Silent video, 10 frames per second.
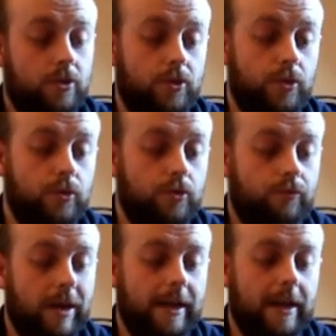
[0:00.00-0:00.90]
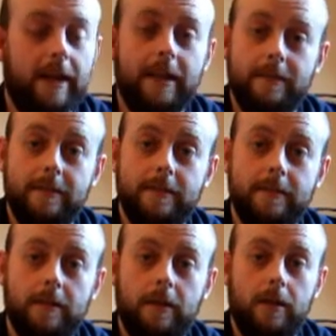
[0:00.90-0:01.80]
2 right hands.
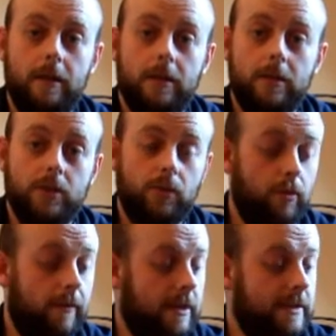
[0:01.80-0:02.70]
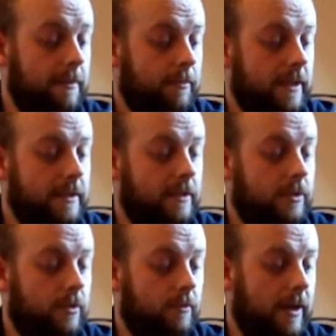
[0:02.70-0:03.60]
So whoever assembled this is
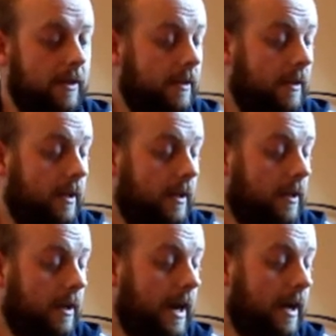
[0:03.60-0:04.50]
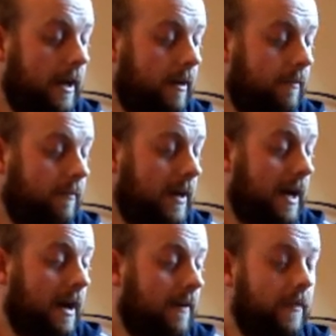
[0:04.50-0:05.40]
doing well. I have
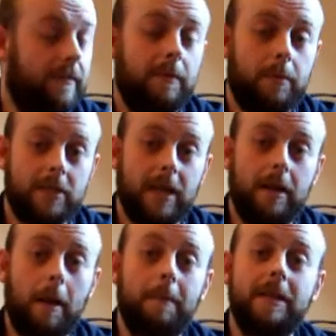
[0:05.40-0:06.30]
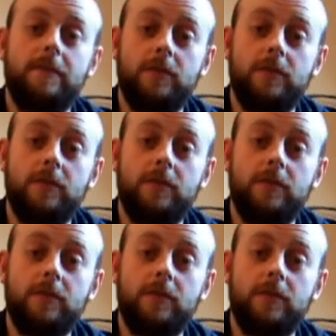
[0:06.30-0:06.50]
a 50% piece of